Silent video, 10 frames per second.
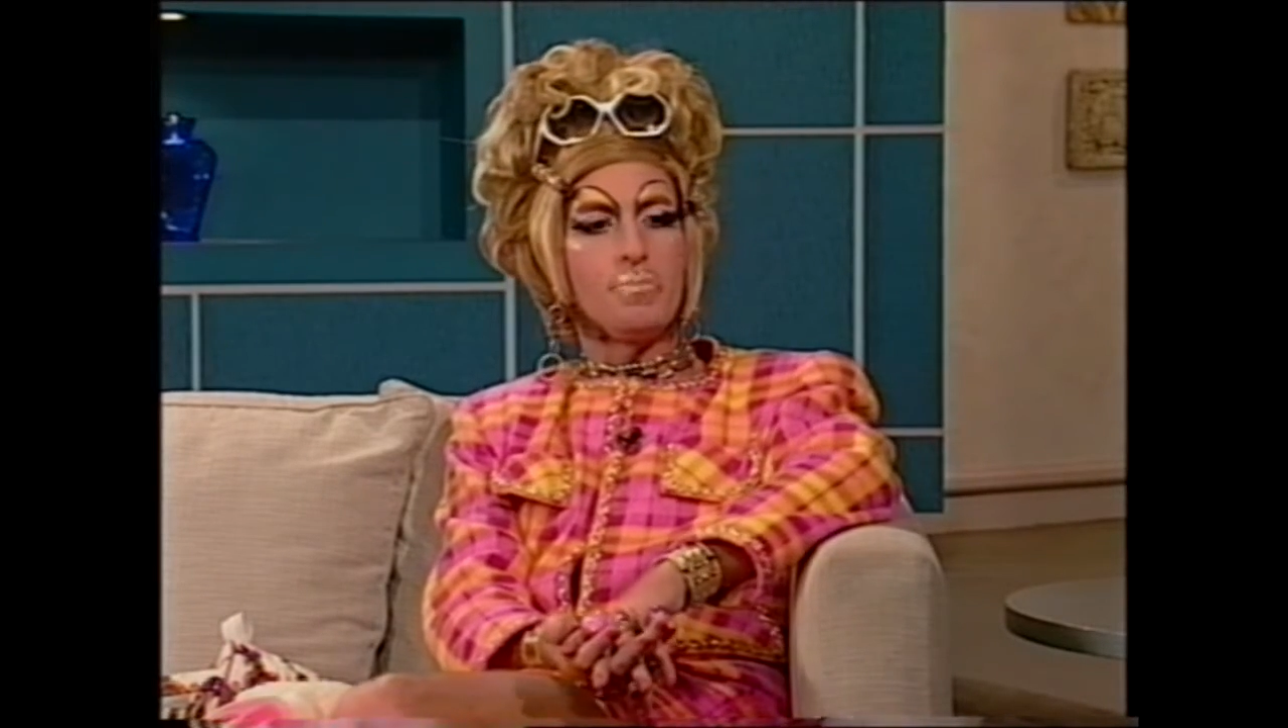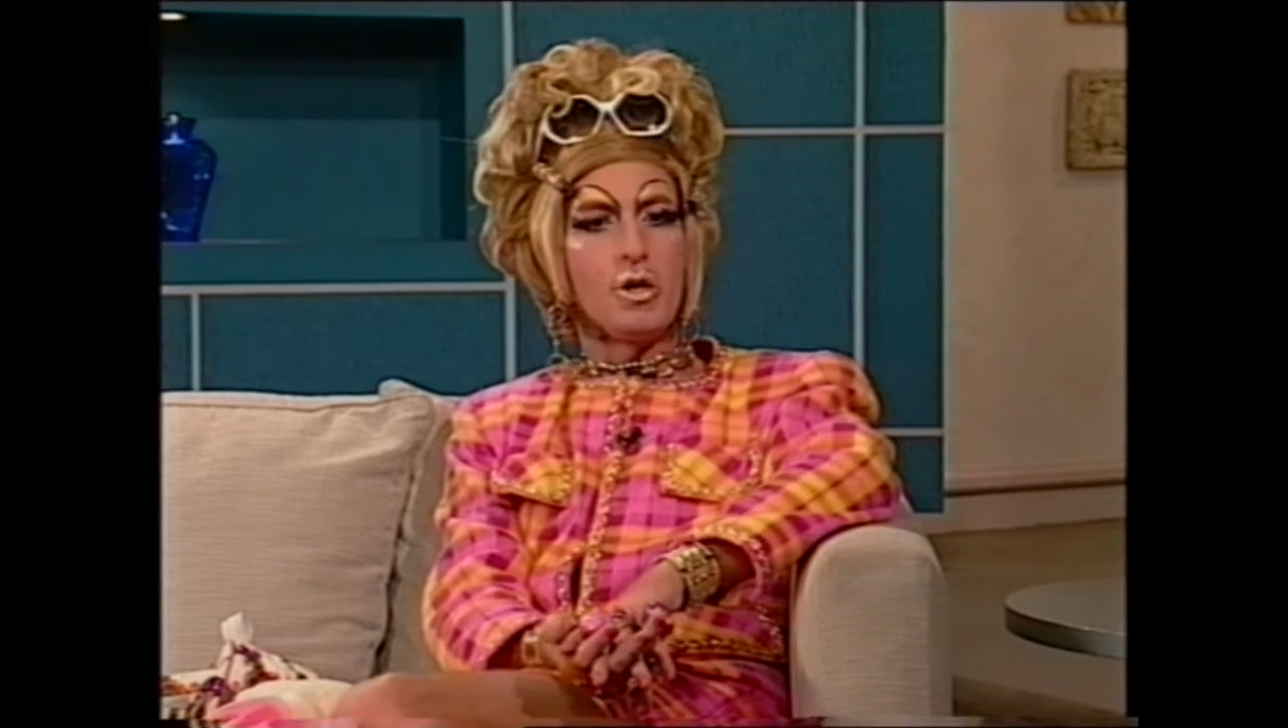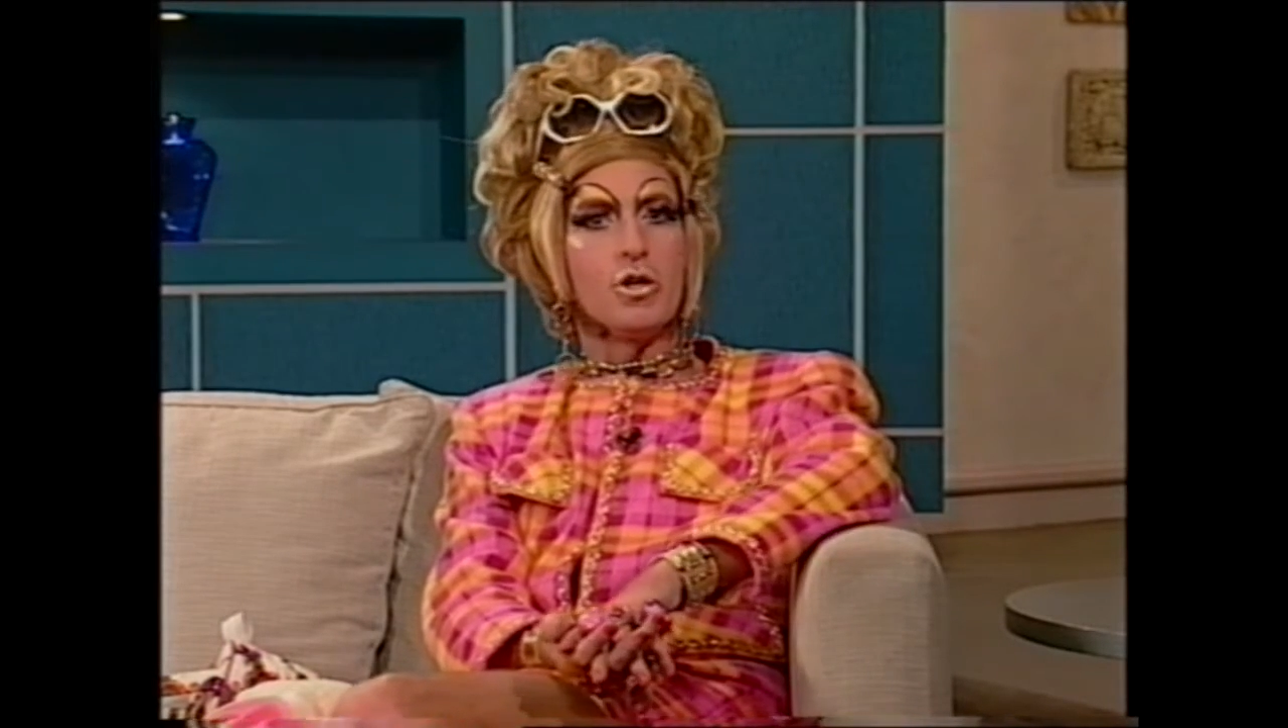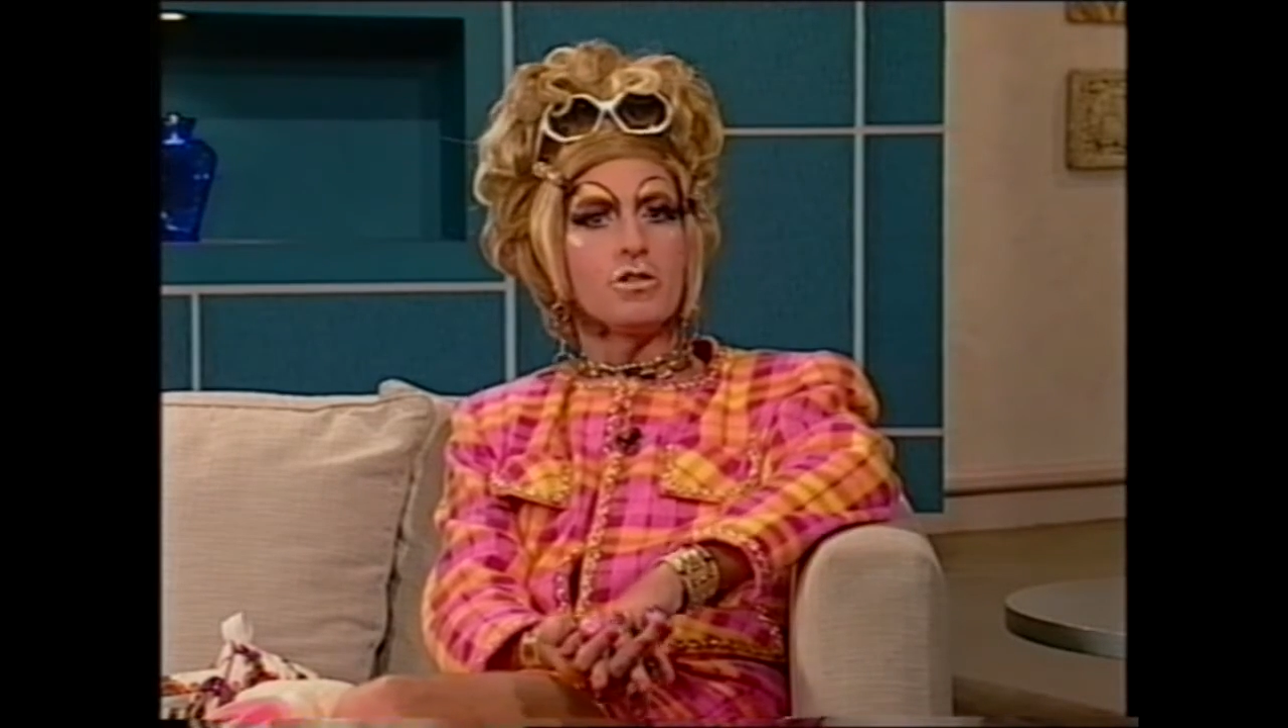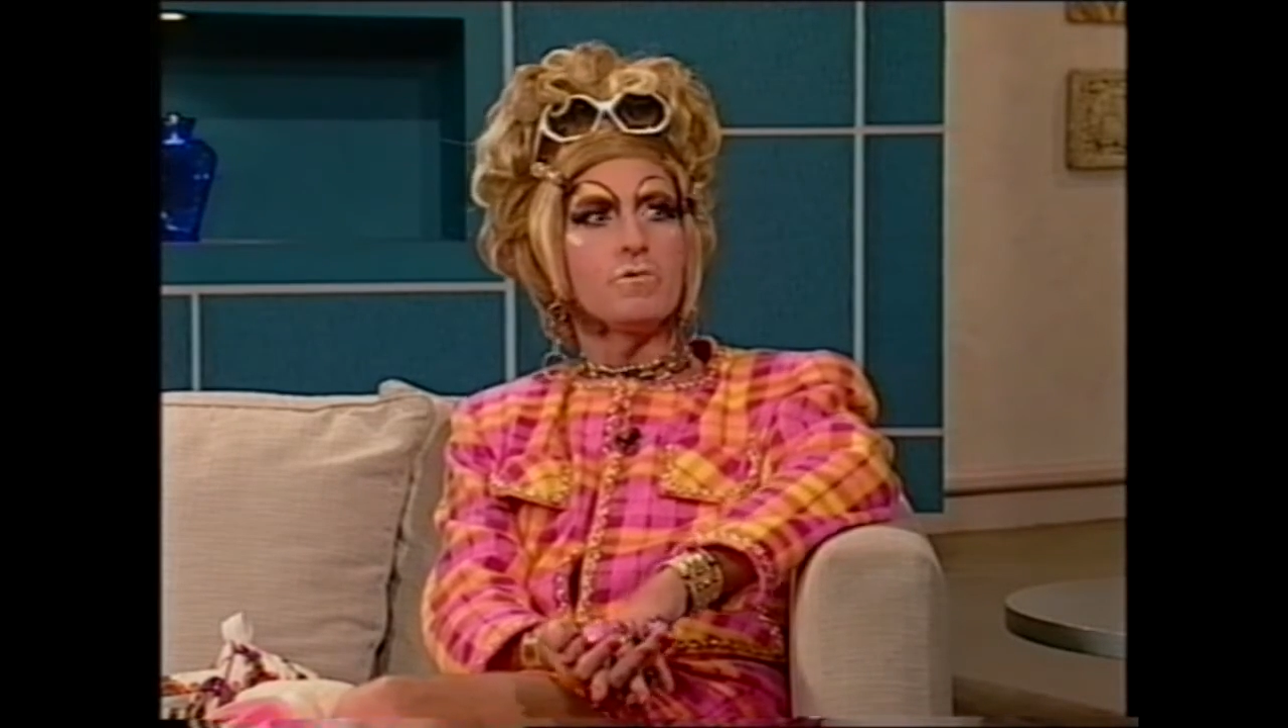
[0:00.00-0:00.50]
Bert.